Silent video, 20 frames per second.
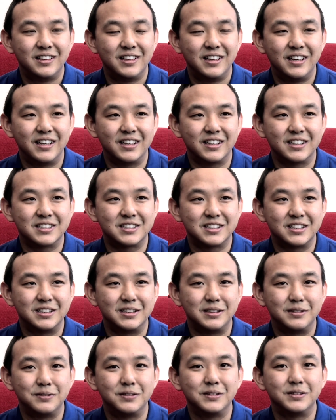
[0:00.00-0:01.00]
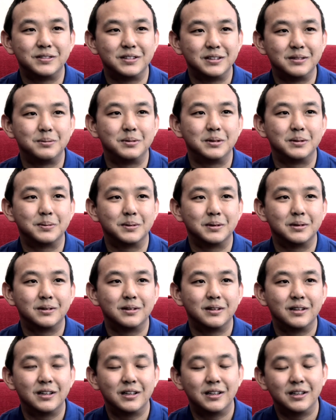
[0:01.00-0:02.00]
I guess 13, 15 people.
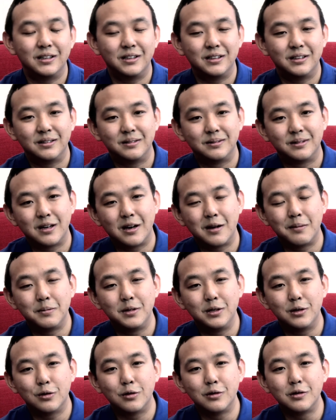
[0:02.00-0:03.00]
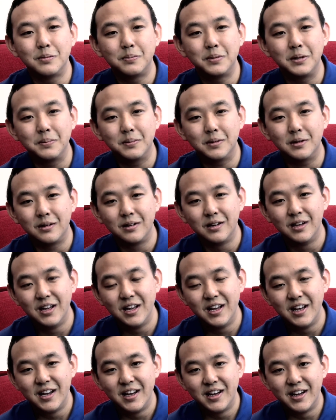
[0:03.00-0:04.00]
How many old people?
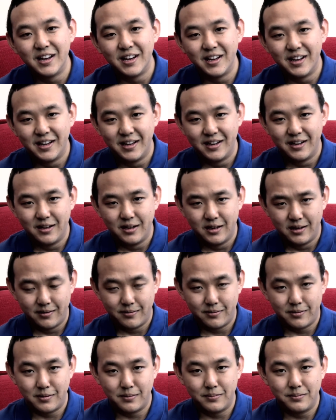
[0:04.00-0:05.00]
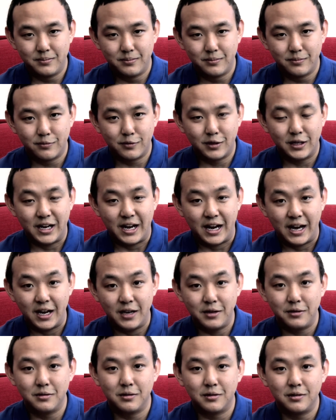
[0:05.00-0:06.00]
From what I
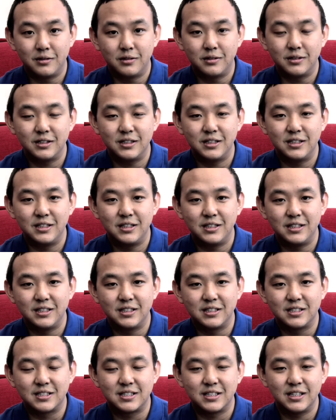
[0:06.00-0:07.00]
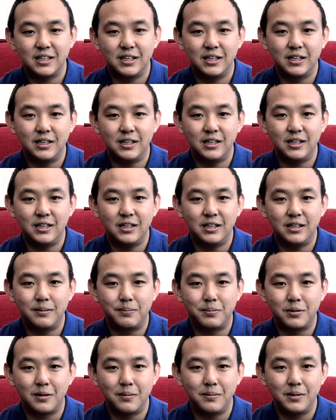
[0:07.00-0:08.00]
know is
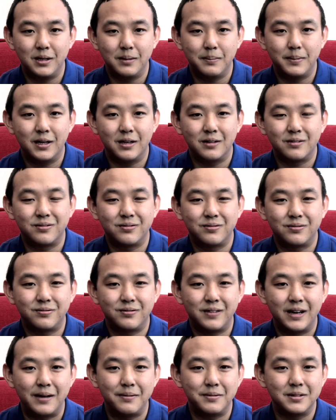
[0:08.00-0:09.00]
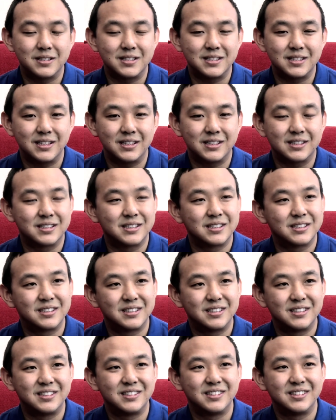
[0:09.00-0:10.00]
probably about 5 or
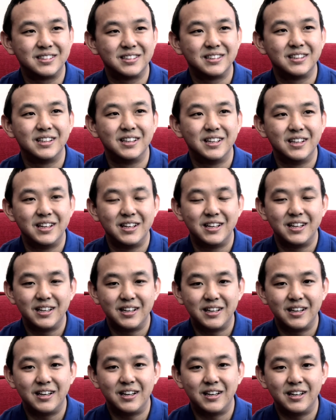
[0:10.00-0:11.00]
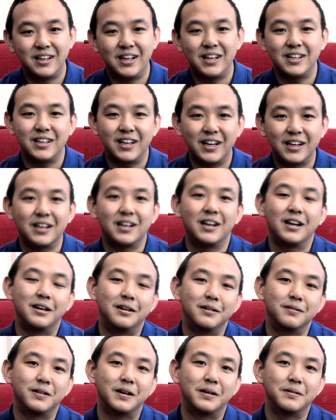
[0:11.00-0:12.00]
6. And I think I can
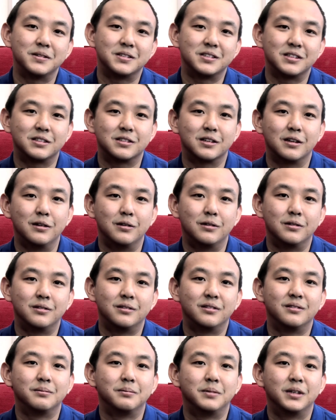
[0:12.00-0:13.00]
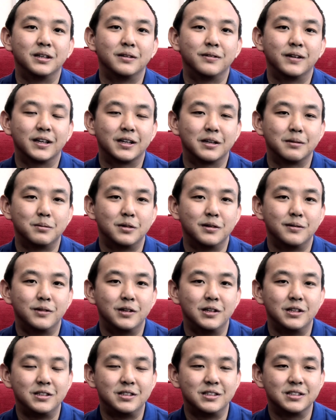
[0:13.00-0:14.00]
handle 5 or 6 alone. But if I get more
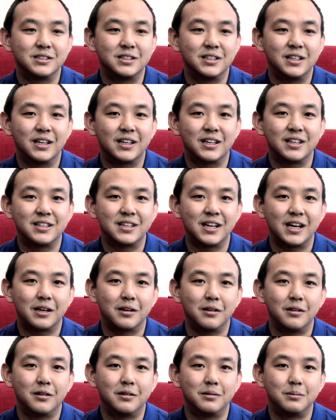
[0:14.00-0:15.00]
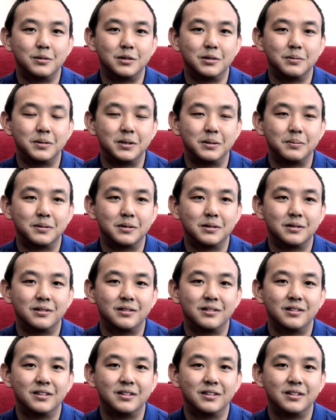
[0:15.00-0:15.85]
volunteers, then I can tag along more people.